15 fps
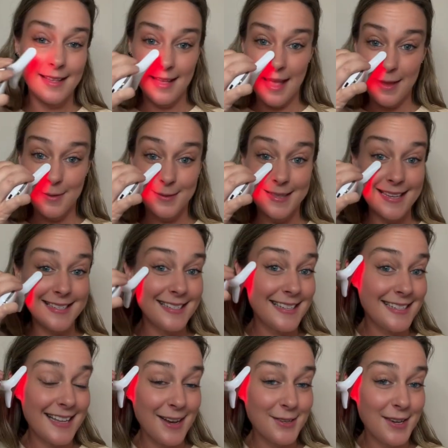I use this as a
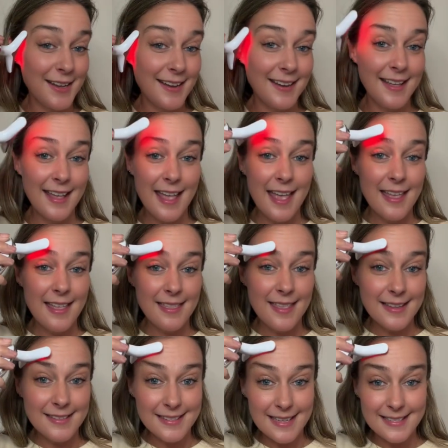section.
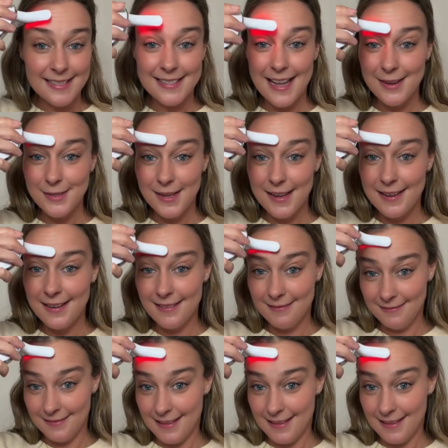This is a section.